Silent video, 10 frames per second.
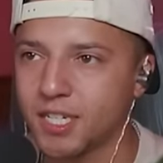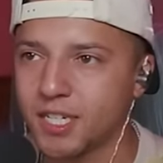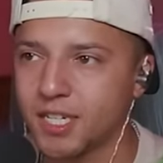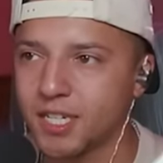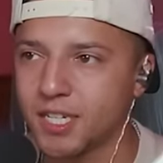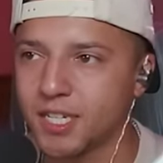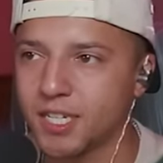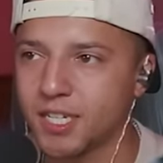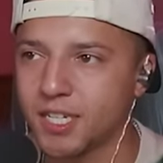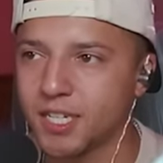
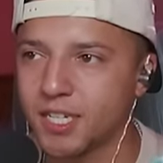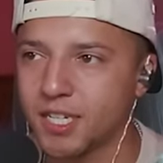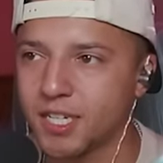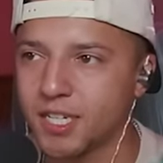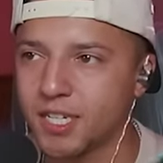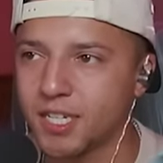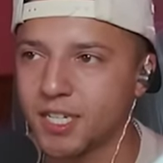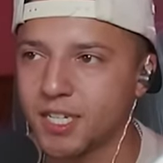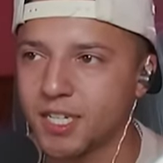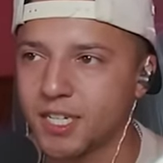
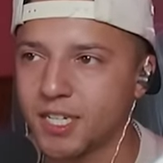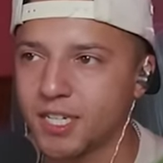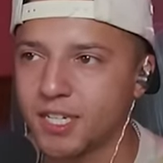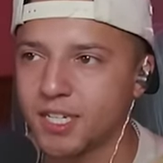(silent)